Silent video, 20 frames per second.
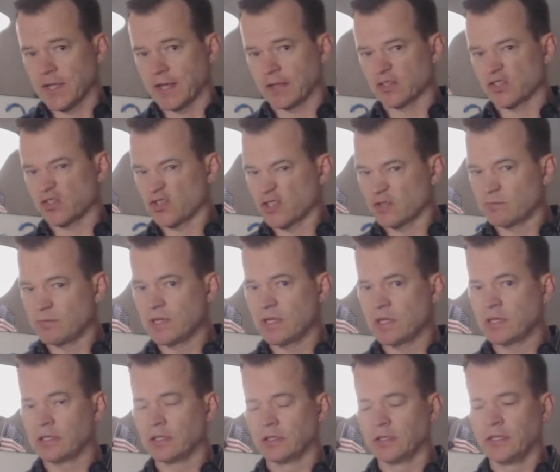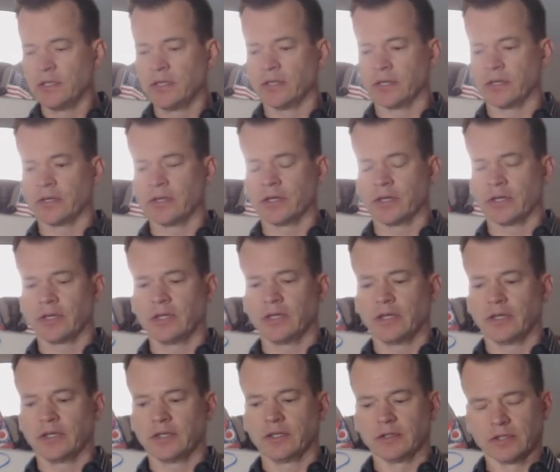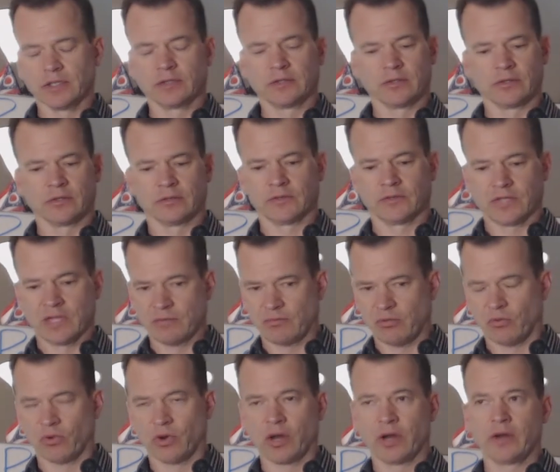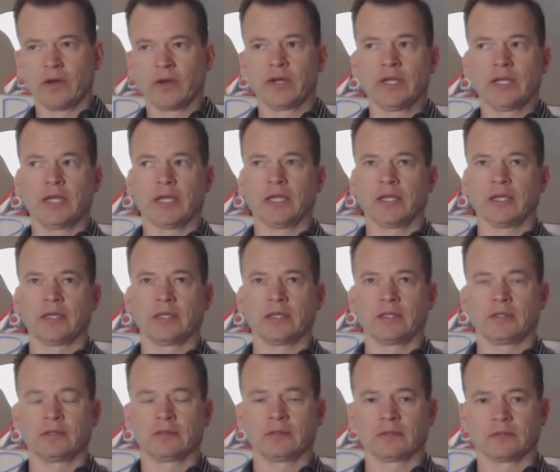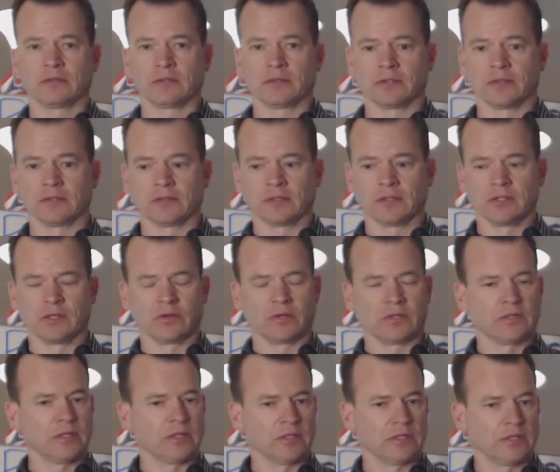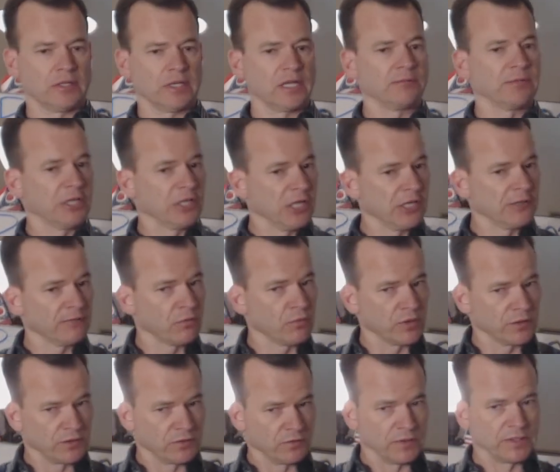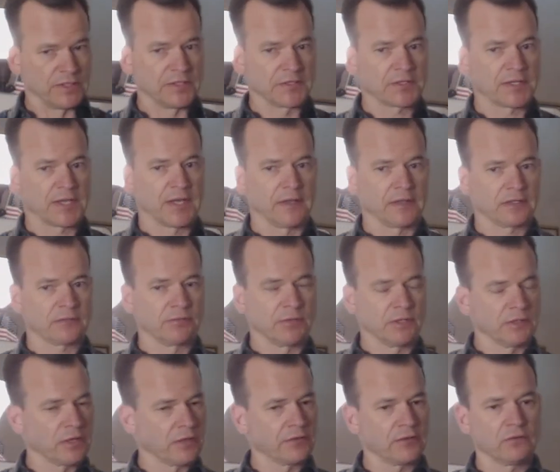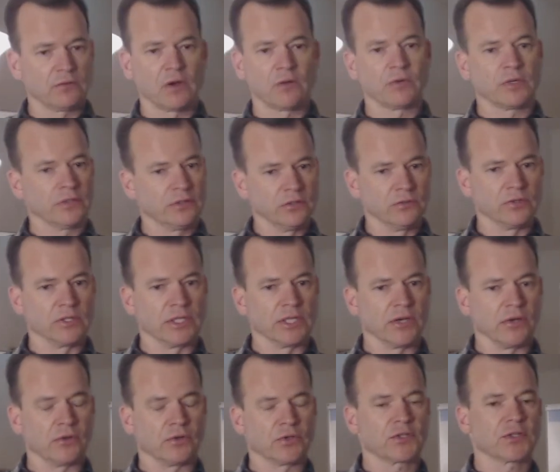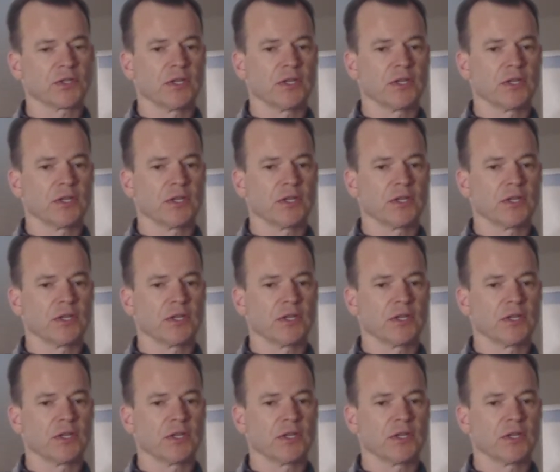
Just be clear that they're temporary, and you got to be careful with doing discounts, but nothing wrong with doing those,